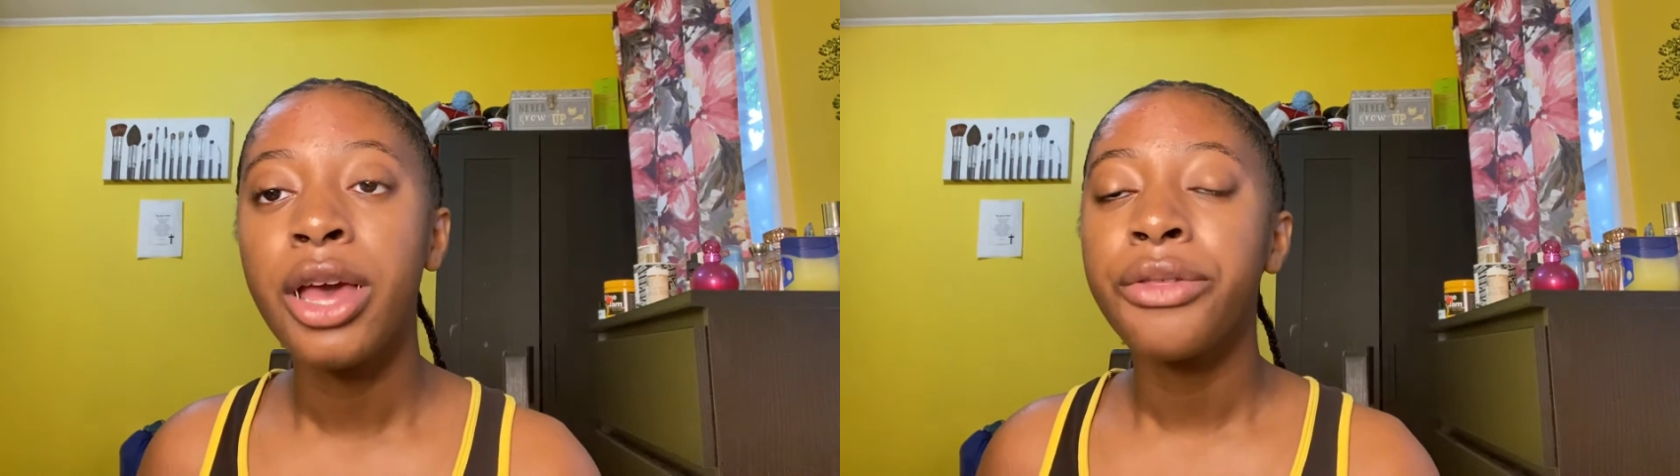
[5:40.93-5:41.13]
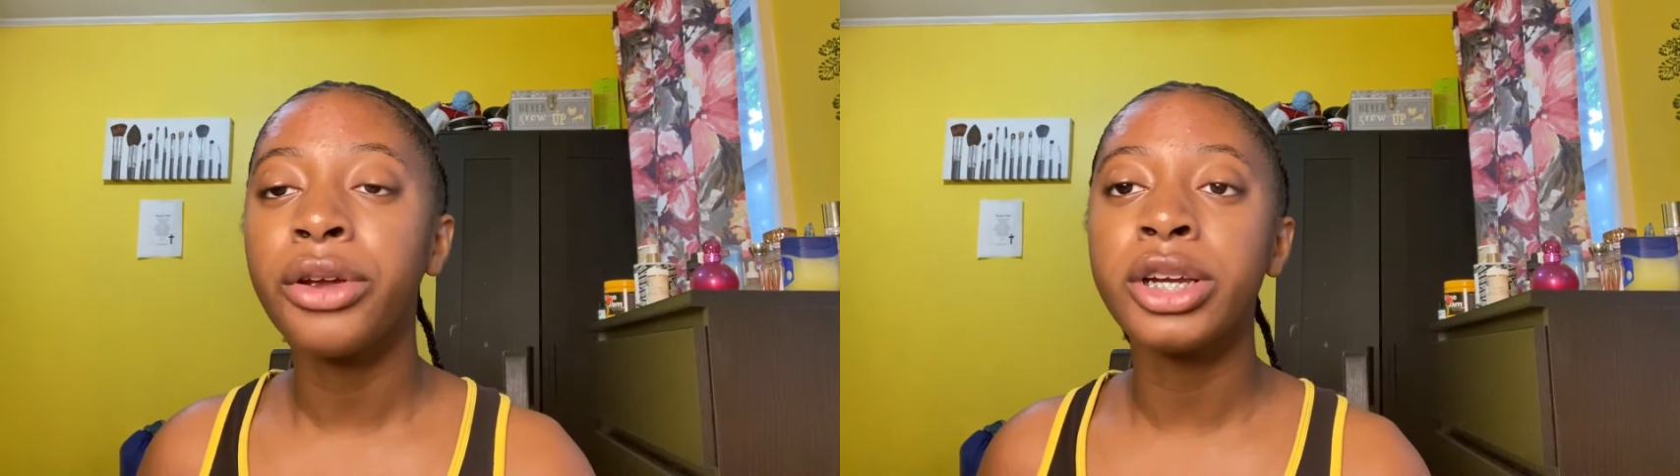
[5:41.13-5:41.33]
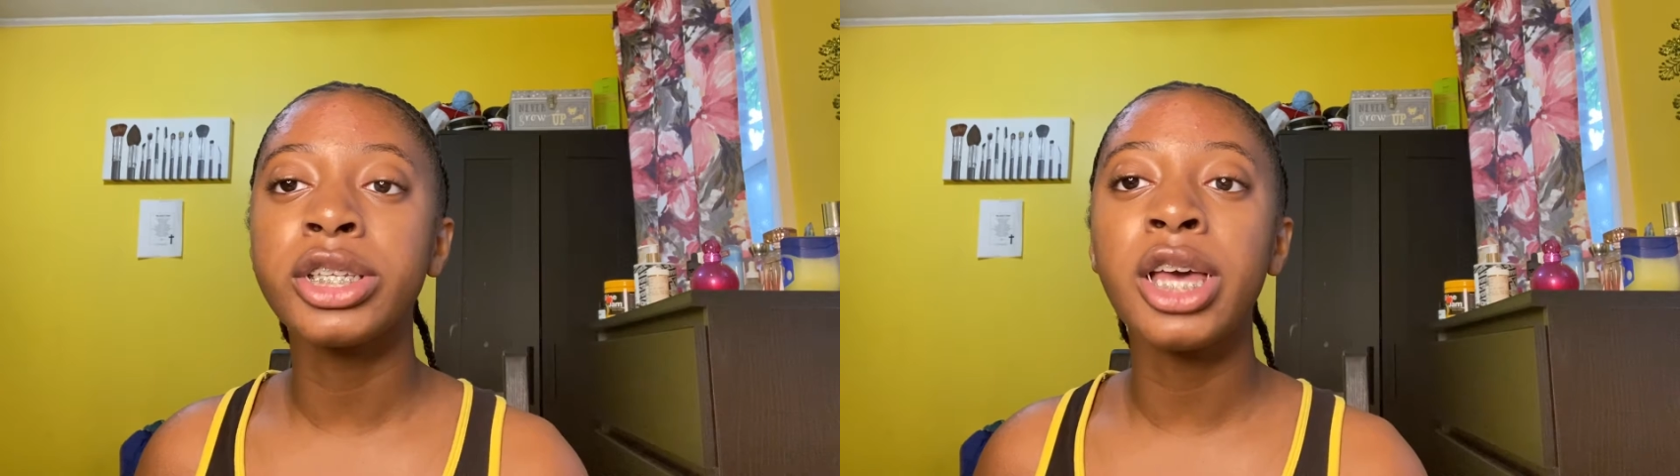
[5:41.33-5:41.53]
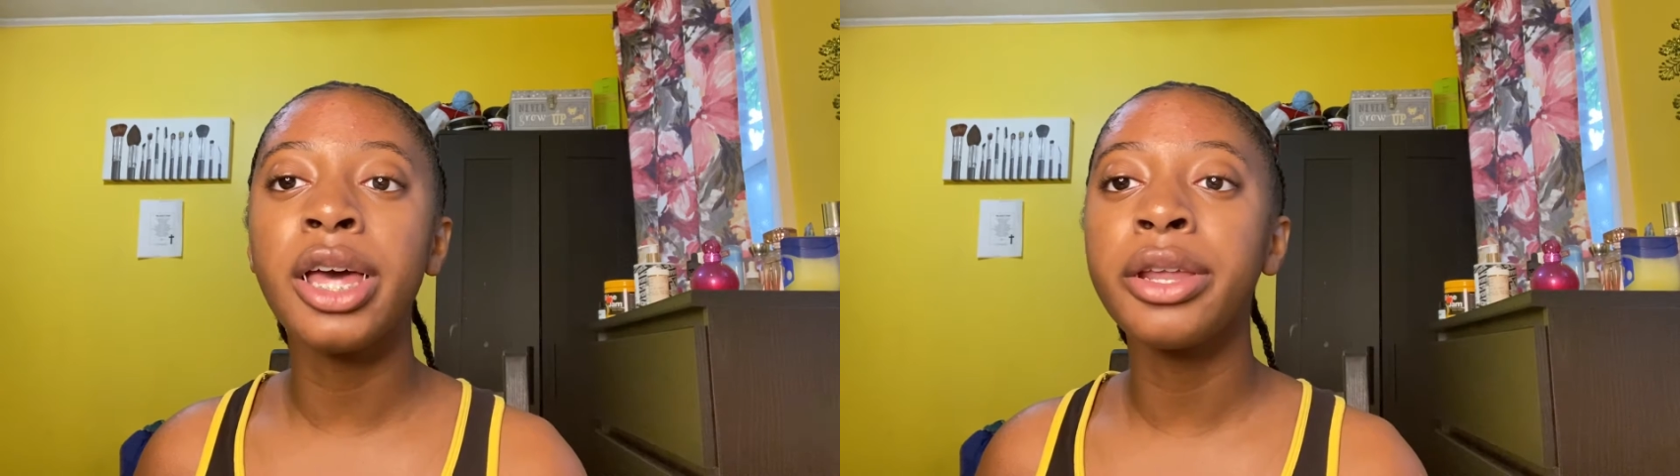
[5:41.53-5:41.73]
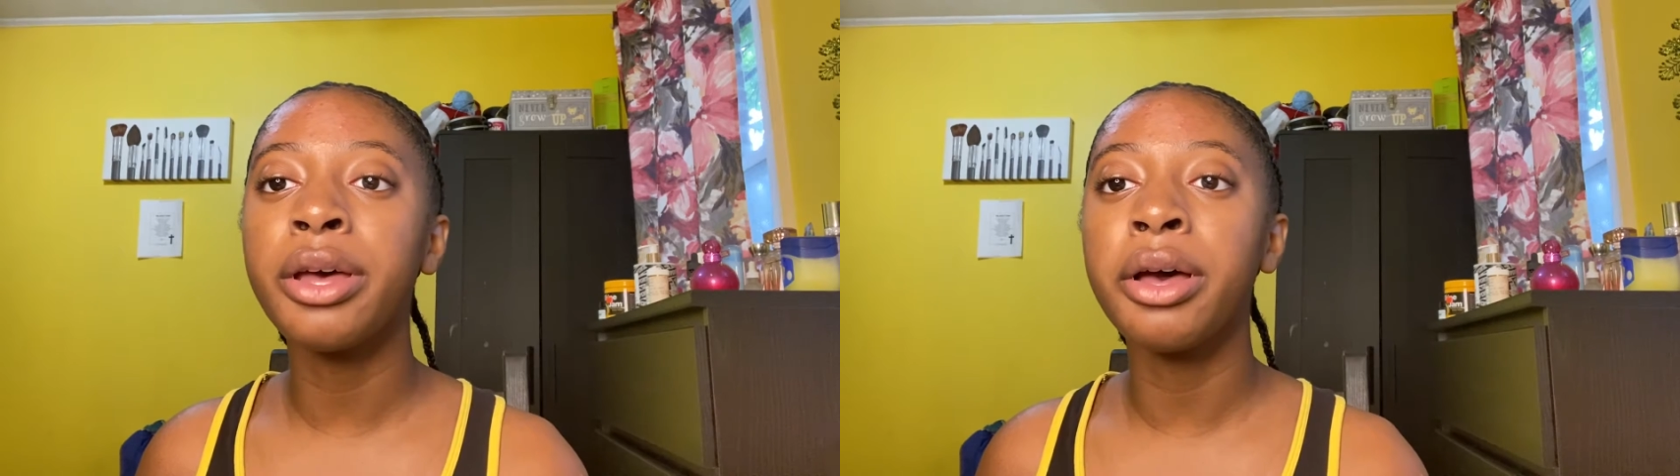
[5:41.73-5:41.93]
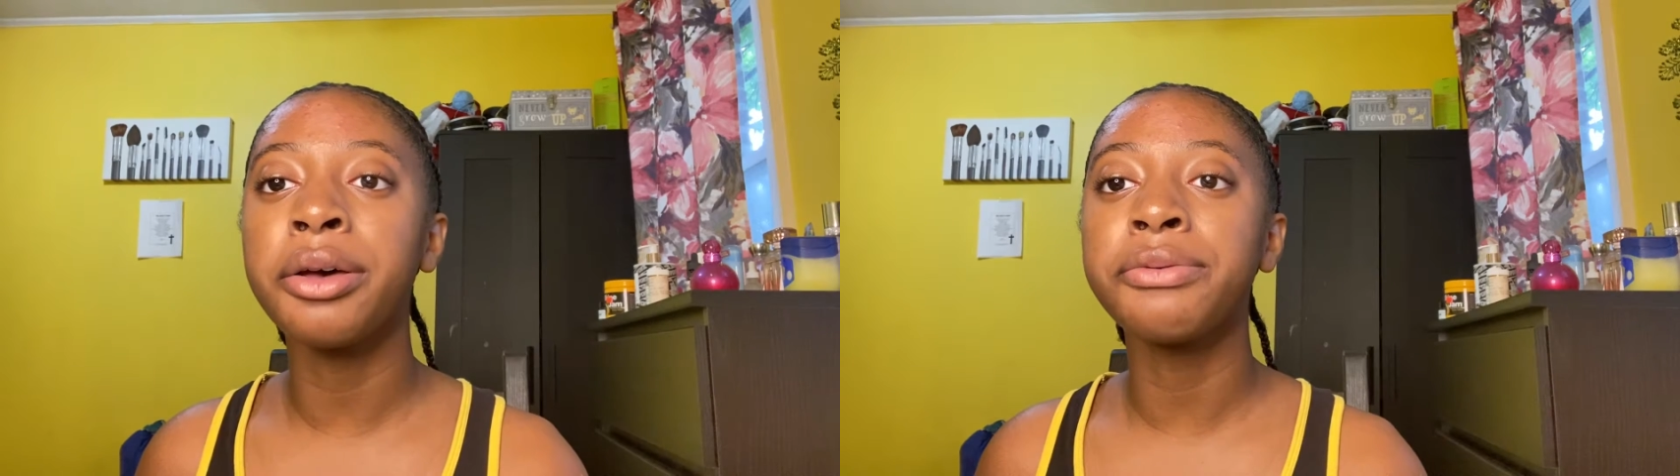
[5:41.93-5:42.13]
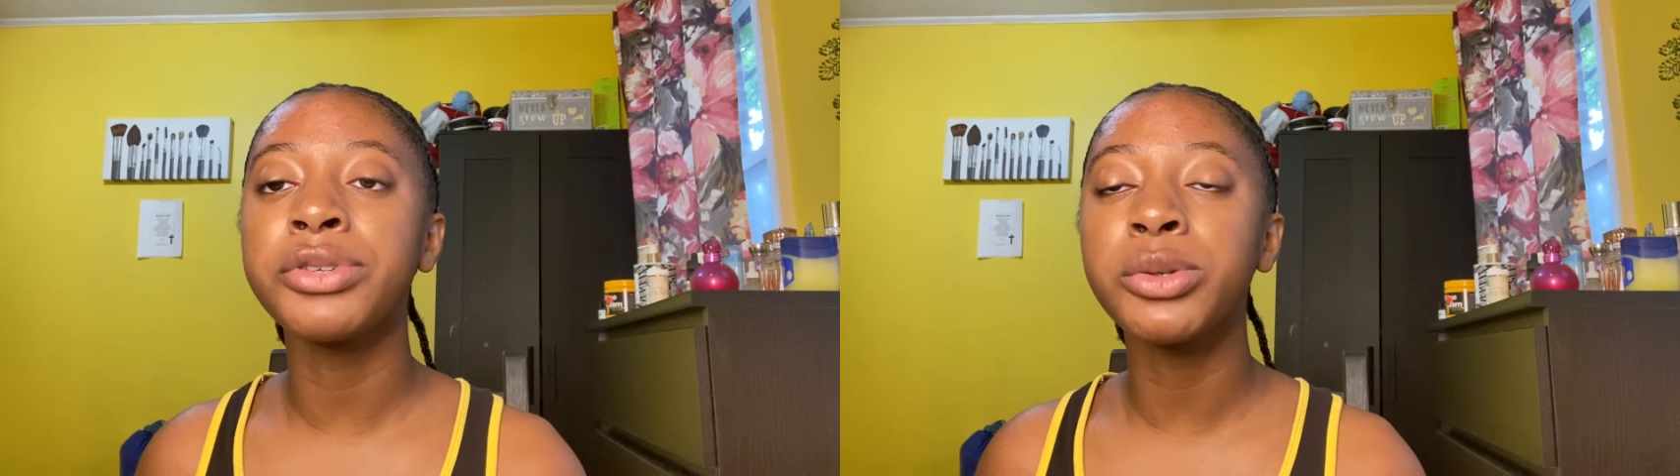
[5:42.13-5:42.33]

There are a ton of